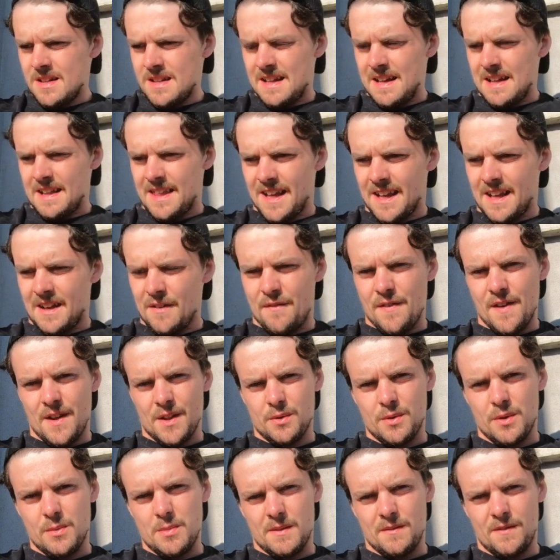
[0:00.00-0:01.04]
I think I felt a
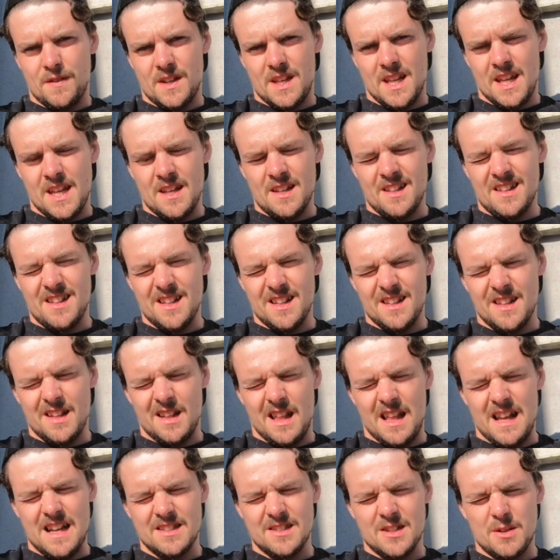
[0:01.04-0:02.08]
wee bit fatigued in the
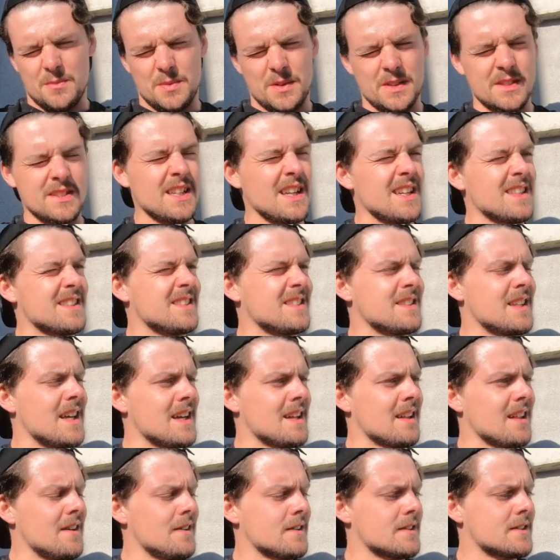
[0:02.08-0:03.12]
last couple of sets of
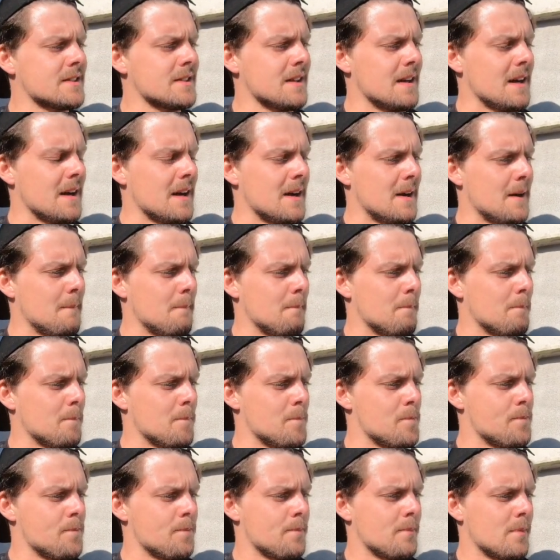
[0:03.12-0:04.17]
deadlifts,
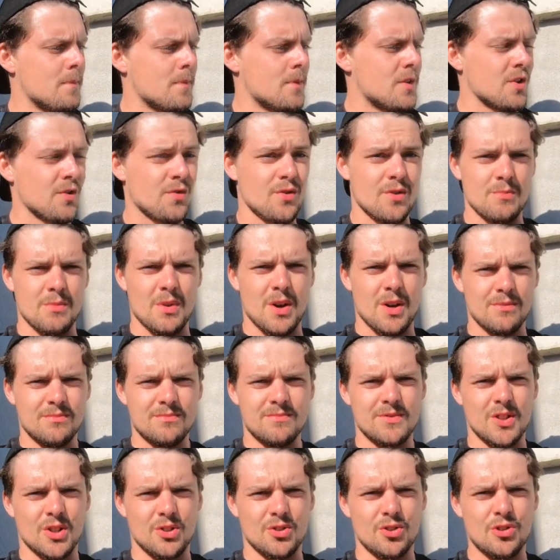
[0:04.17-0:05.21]
just from
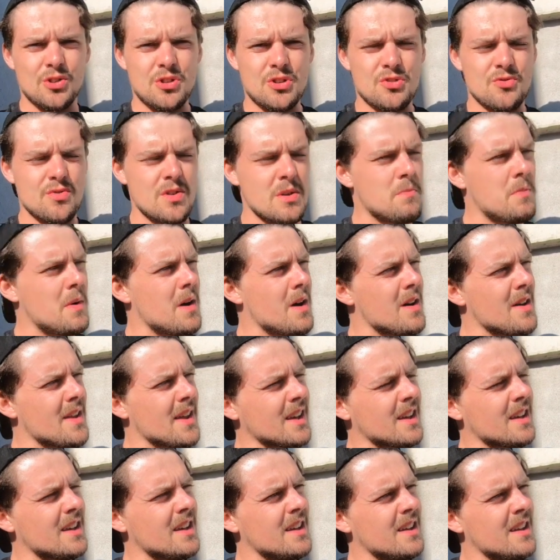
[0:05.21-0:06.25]
not doing straight bar, I
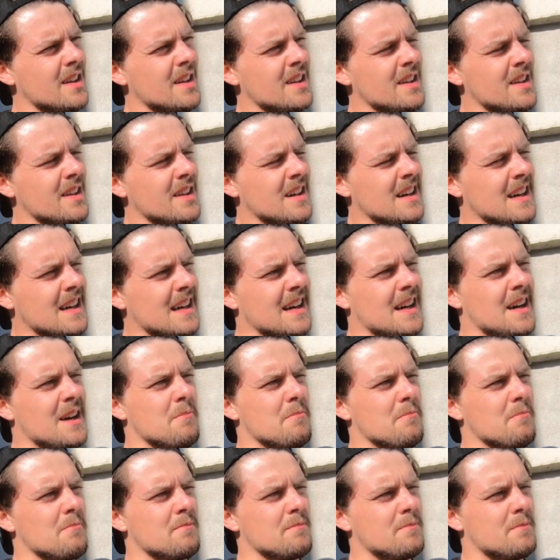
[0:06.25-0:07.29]
think.
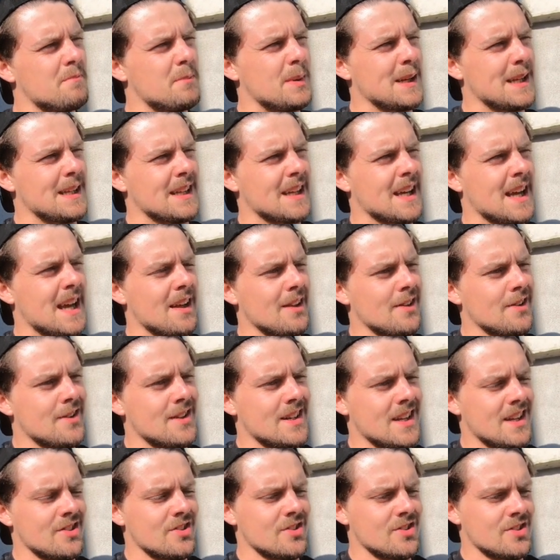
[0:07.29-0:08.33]
Being the killer, and
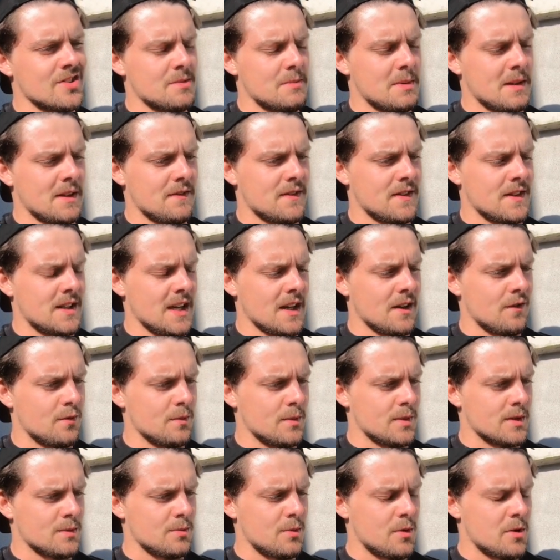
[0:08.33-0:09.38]
then just a bit of fatigue from
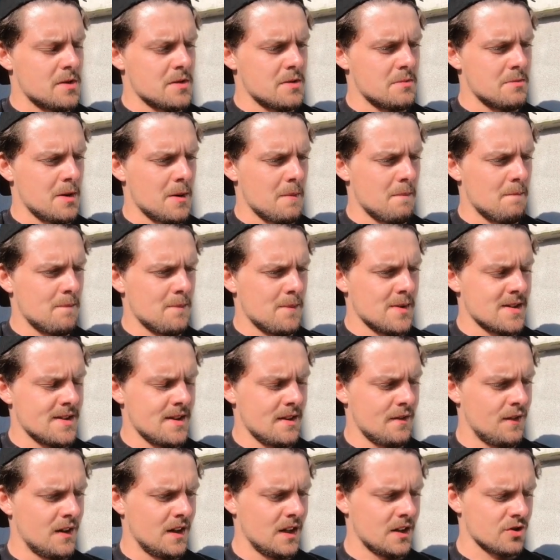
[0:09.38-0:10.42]
this morning, but still
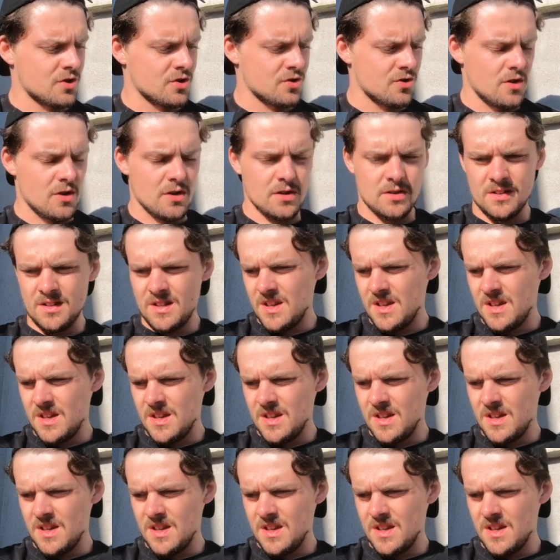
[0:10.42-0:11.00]
feeling strong.